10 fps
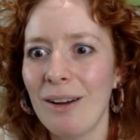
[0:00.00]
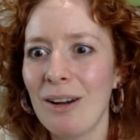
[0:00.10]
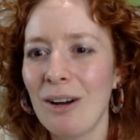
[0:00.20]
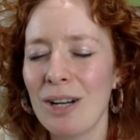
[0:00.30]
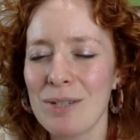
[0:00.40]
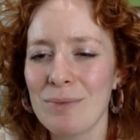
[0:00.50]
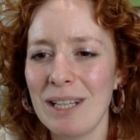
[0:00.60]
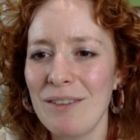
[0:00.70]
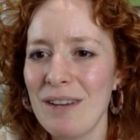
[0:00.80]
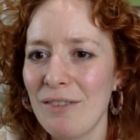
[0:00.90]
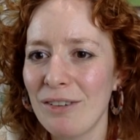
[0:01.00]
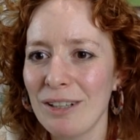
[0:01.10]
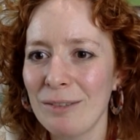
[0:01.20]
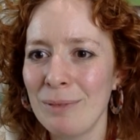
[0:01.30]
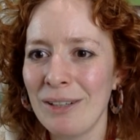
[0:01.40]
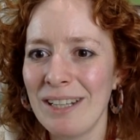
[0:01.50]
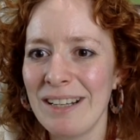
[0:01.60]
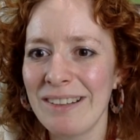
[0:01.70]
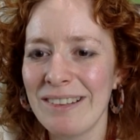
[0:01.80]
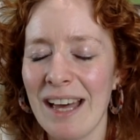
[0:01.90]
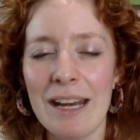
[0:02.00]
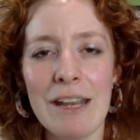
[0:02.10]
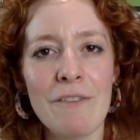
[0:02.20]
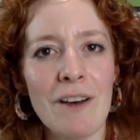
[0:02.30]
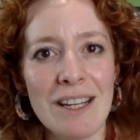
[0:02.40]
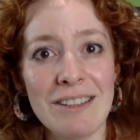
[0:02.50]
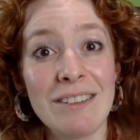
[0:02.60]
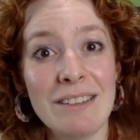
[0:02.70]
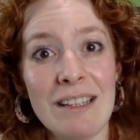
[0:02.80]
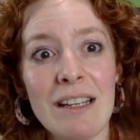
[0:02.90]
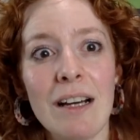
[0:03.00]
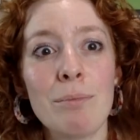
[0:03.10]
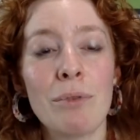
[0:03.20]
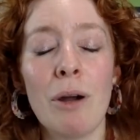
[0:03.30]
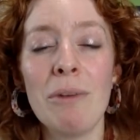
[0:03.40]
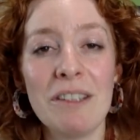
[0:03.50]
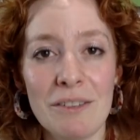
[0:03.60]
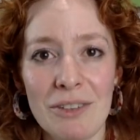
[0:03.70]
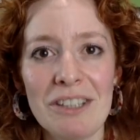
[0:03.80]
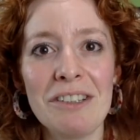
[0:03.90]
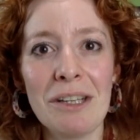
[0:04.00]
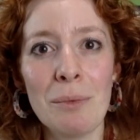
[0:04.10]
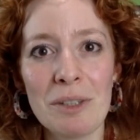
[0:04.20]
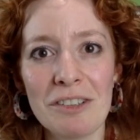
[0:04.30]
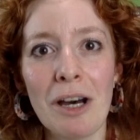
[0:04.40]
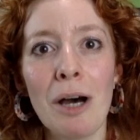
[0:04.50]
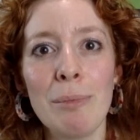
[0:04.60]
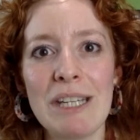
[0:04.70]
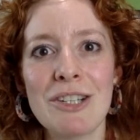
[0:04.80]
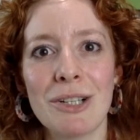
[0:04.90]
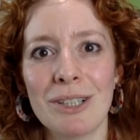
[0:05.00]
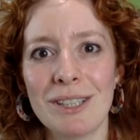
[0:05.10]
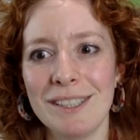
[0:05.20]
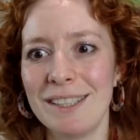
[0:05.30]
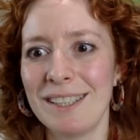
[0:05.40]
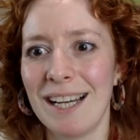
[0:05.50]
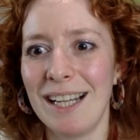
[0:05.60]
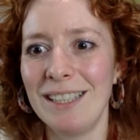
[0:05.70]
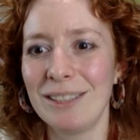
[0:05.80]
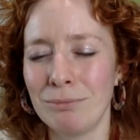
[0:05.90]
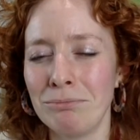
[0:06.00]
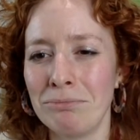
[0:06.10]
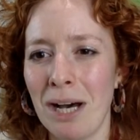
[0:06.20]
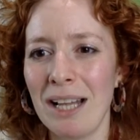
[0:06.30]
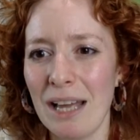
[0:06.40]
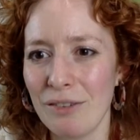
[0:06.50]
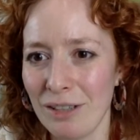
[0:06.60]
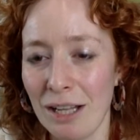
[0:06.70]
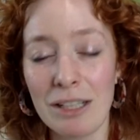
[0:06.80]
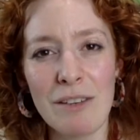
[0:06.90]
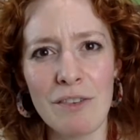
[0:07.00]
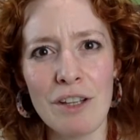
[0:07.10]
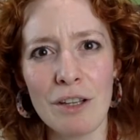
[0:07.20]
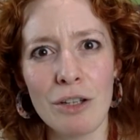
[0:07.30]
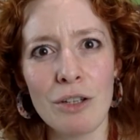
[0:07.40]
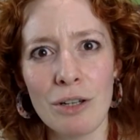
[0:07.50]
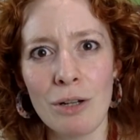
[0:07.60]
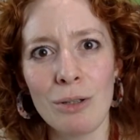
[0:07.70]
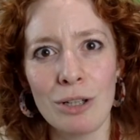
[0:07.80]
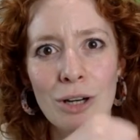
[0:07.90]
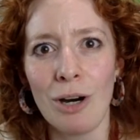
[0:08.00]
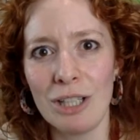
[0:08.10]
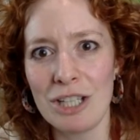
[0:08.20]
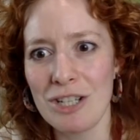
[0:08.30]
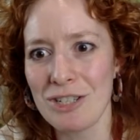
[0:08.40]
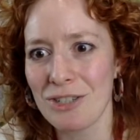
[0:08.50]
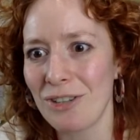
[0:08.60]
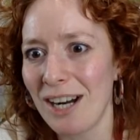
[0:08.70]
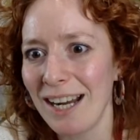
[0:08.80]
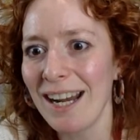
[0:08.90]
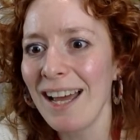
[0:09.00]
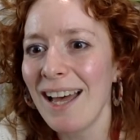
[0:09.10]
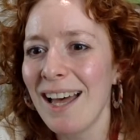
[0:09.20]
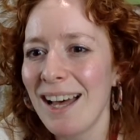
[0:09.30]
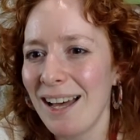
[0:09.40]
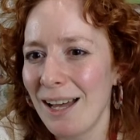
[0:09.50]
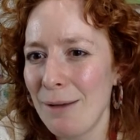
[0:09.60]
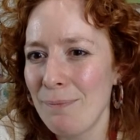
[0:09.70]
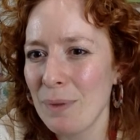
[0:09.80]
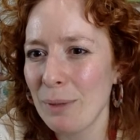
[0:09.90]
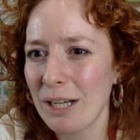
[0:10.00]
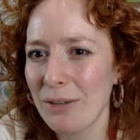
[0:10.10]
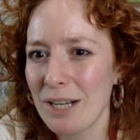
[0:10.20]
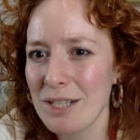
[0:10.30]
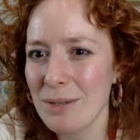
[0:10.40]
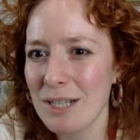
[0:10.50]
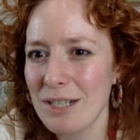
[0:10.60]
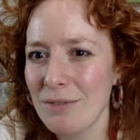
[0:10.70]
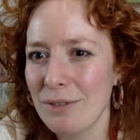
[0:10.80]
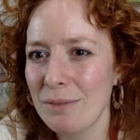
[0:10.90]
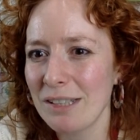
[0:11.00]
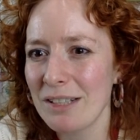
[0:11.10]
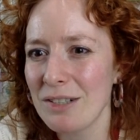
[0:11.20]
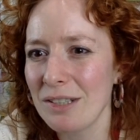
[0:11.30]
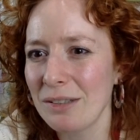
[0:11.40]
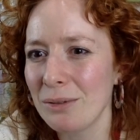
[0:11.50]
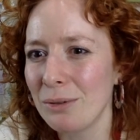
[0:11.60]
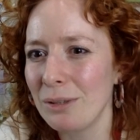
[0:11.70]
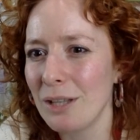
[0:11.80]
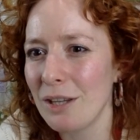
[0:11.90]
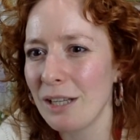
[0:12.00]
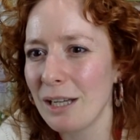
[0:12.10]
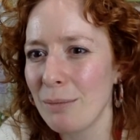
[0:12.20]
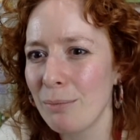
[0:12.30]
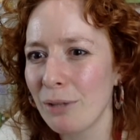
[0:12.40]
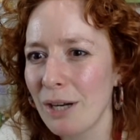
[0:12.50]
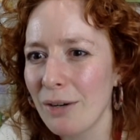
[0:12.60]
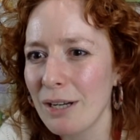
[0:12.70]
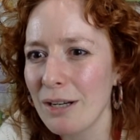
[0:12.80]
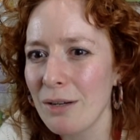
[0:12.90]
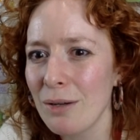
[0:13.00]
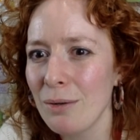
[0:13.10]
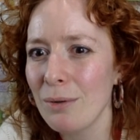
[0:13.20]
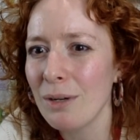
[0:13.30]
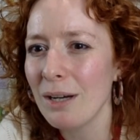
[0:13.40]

Gosh, well, I've never experienced that. I promise if I see a wasabi chocolate, I'll give it a good old college try. When I graduated from secondary school, the librarian who